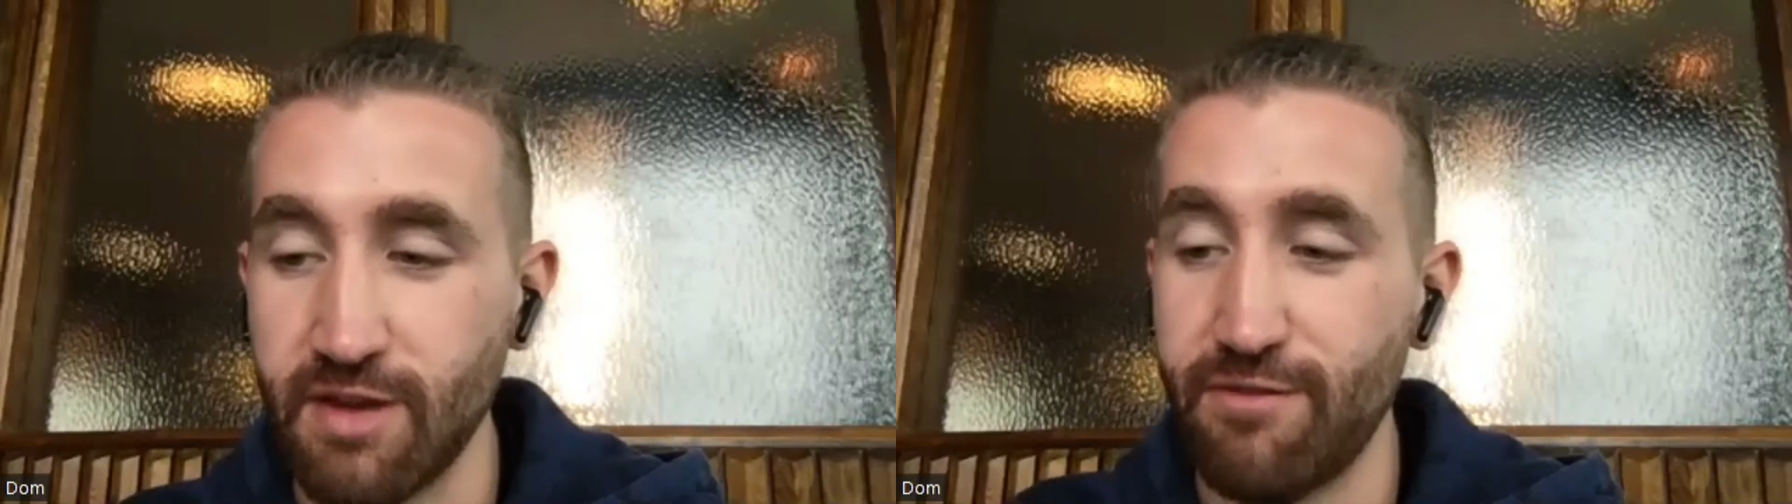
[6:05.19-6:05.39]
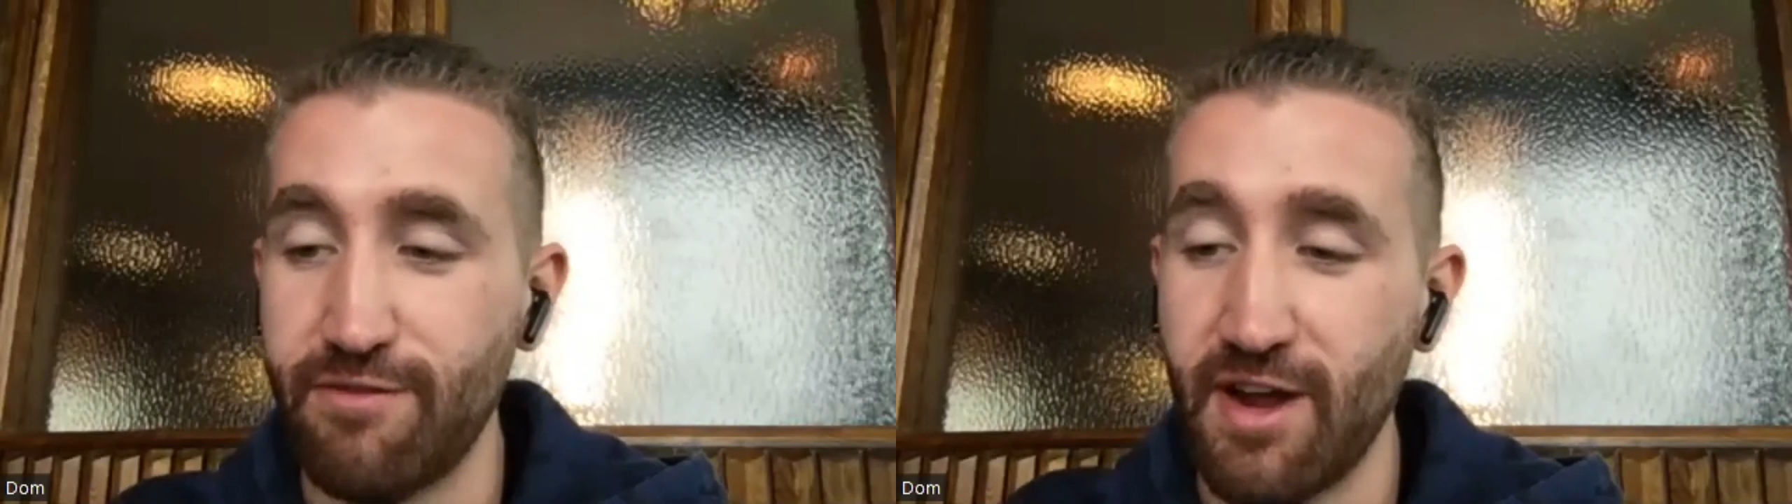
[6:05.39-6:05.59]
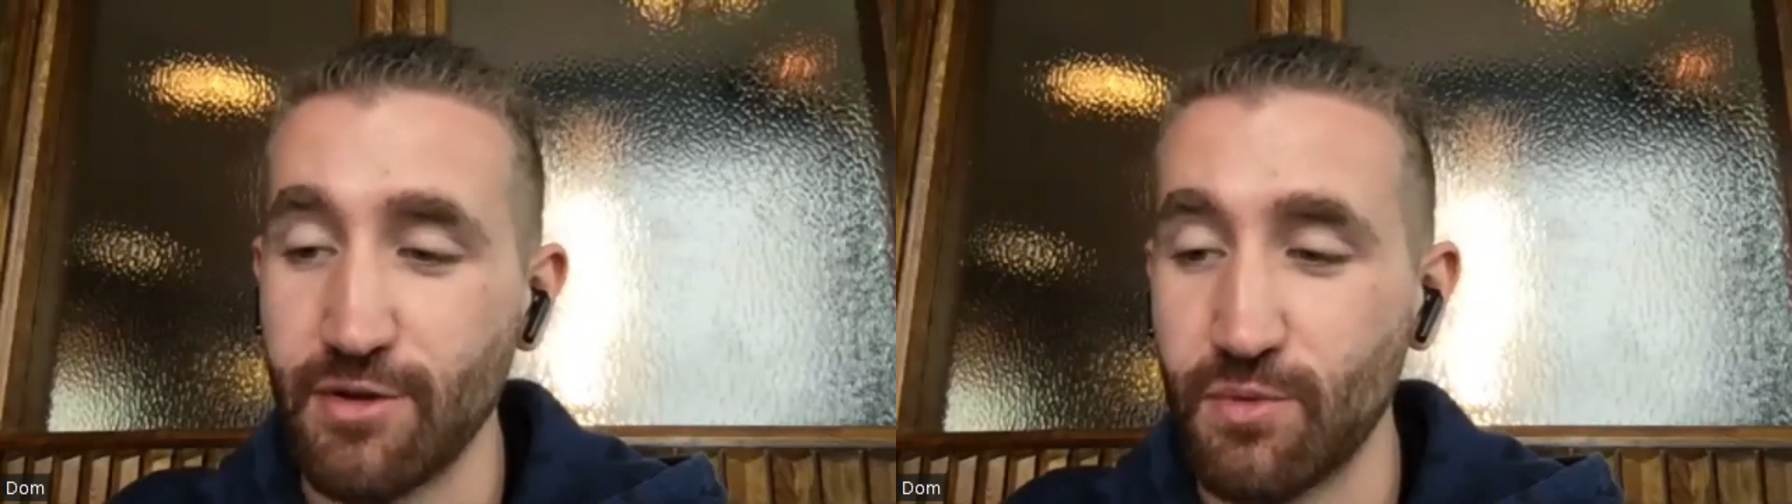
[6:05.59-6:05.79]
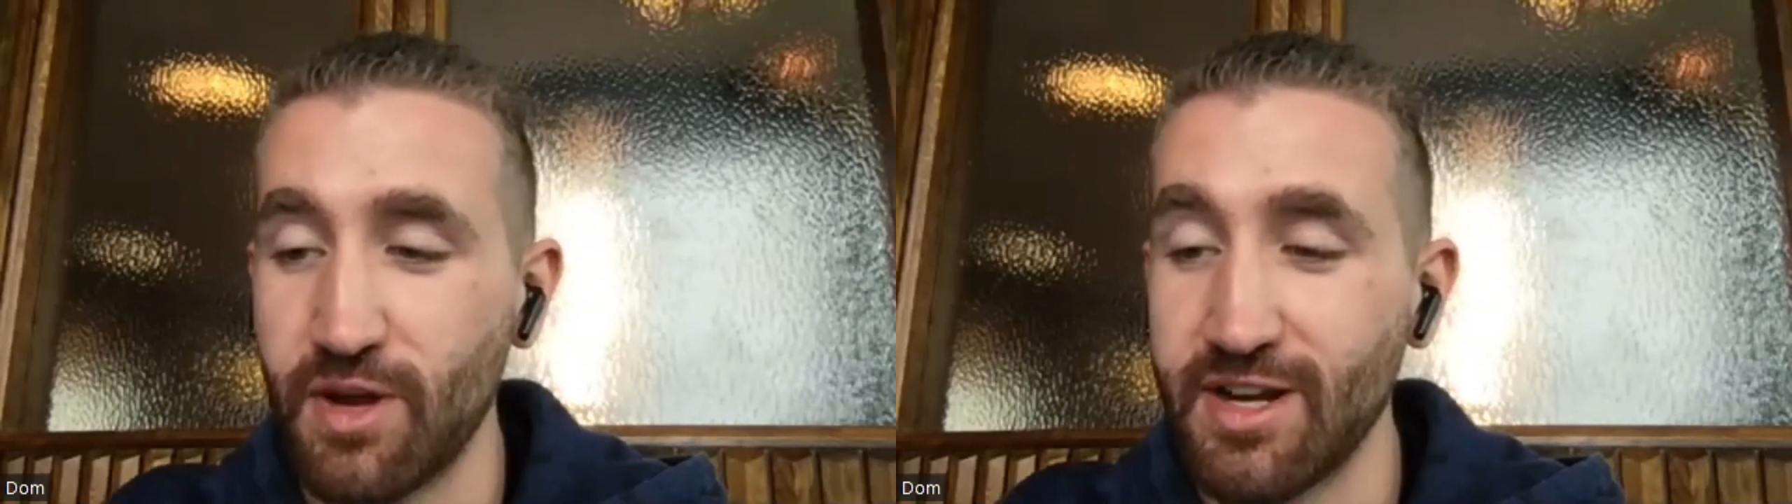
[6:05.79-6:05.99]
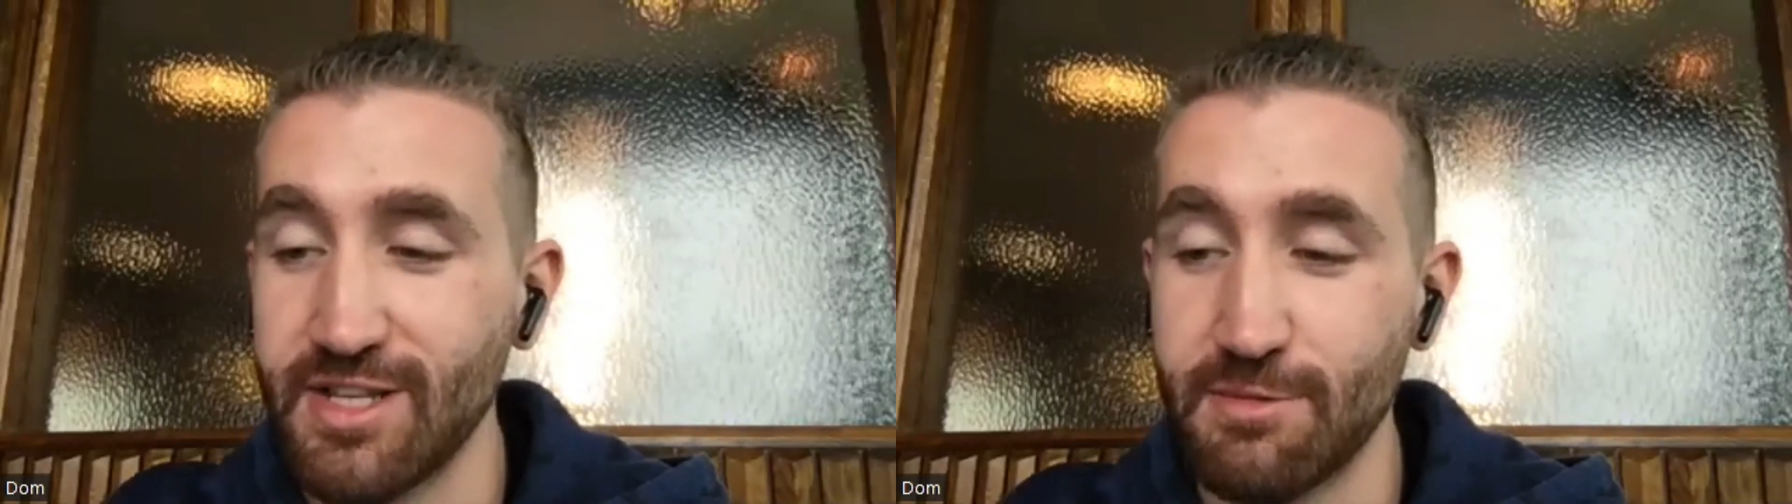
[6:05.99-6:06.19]
In fact,
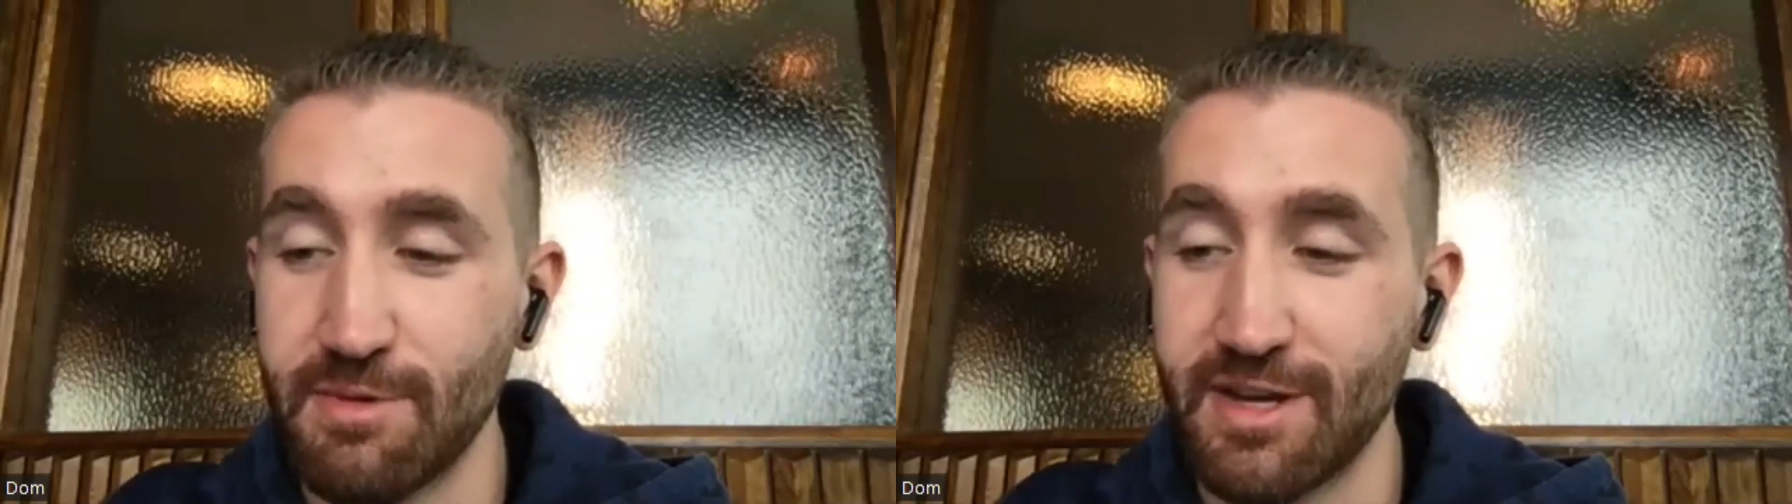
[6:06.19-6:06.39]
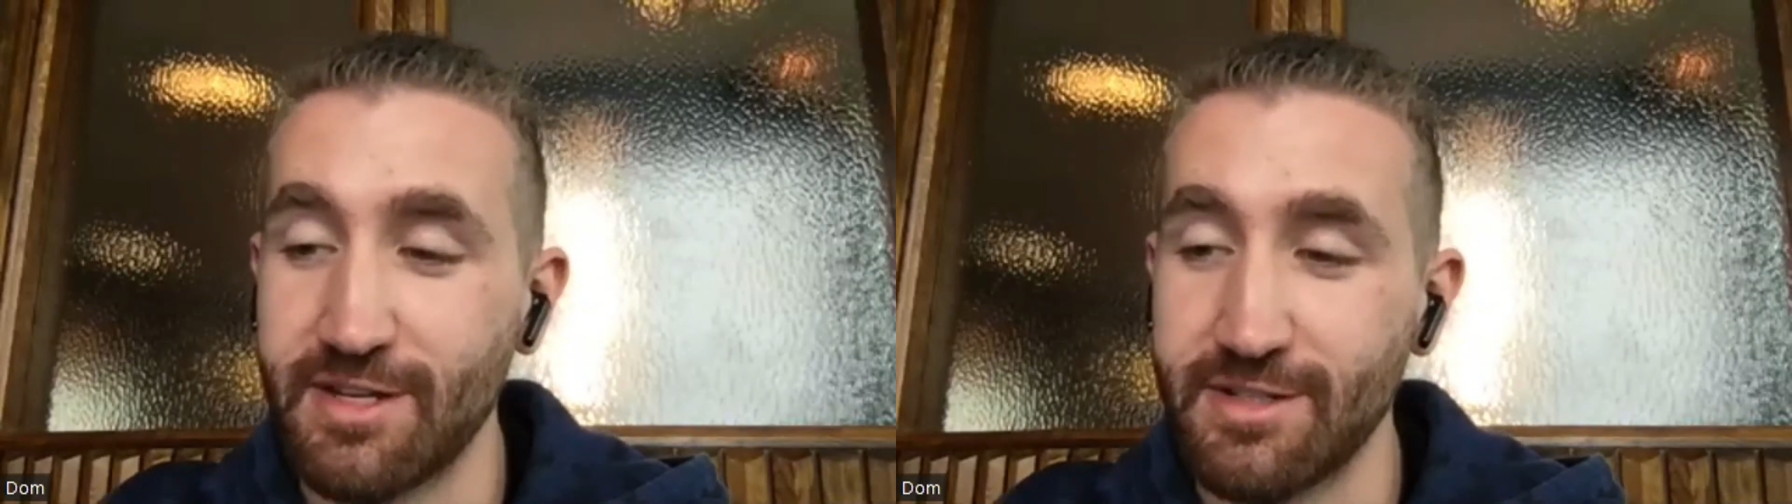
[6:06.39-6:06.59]
I need to make a